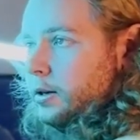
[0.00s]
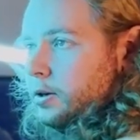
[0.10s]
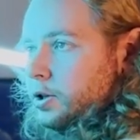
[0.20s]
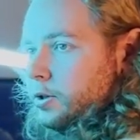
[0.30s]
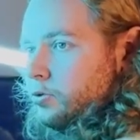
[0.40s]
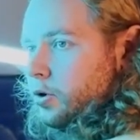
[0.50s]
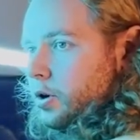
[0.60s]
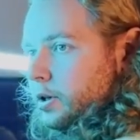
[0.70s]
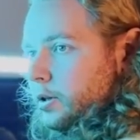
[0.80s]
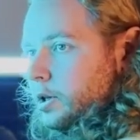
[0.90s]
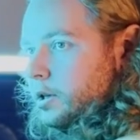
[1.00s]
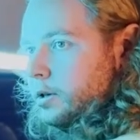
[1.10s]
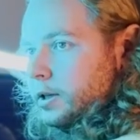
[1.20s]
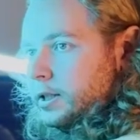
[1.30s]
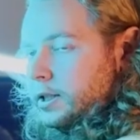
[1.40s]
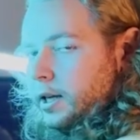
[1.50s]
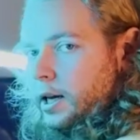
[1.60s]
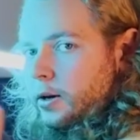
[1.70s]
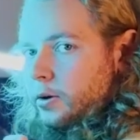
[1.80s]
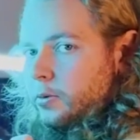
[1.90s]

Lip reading: you can just draw a little C